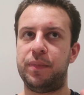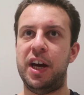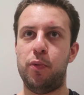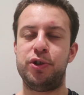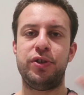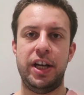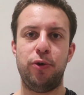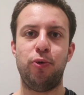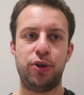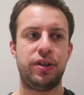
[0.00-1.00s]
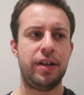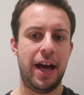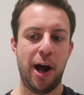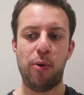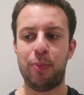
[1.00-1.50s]
it was in order to
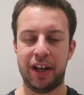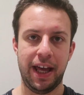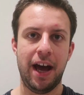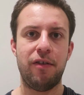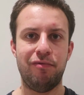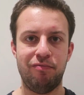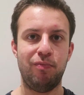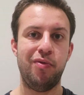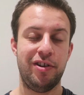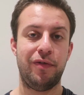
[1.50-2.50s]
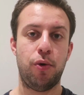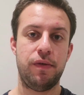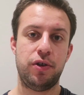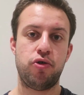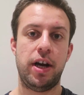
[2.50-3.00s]
help get rid of one
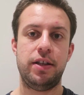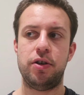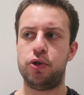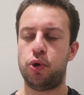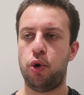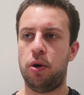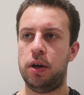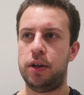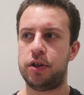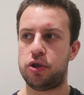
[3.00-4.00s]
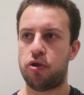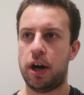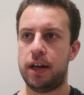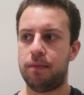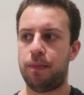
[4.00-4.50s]
of the traitors, or to
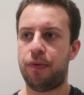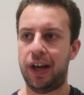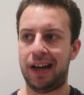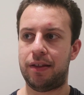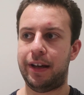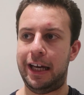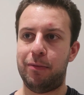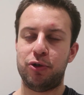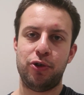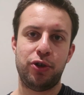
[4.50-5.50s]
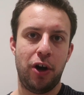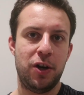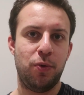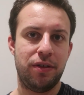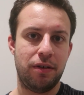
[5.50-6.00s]
try and think that he was on
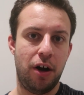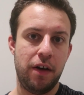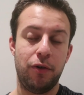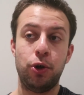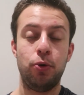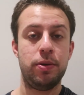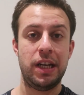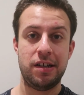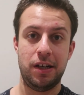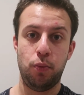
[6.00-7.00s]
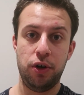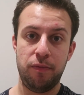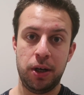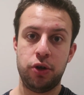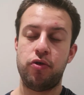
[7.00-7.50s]
side with Ivan, who potentially would
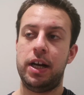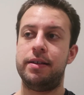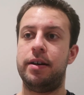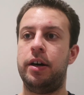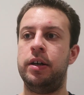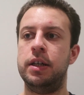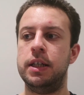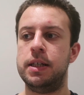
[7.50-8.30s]
have been a traitor,